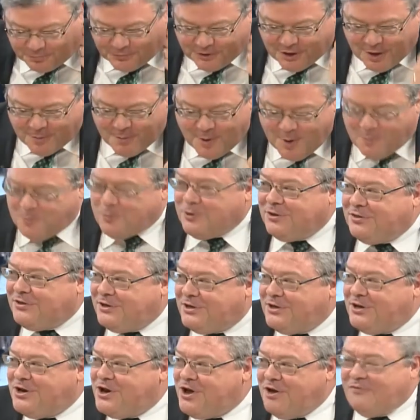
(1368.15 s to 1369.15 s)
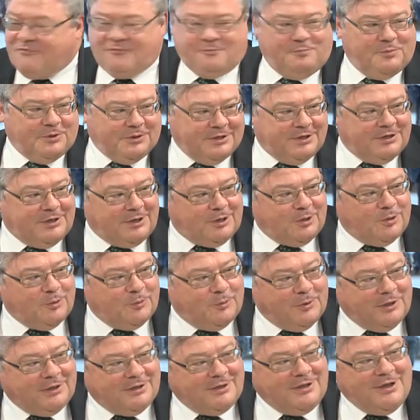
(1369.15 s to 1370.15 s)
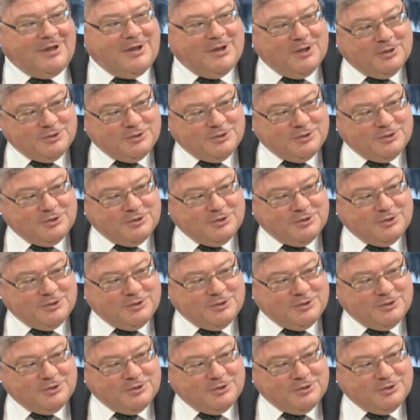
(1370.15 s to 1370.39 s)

come up with enough political will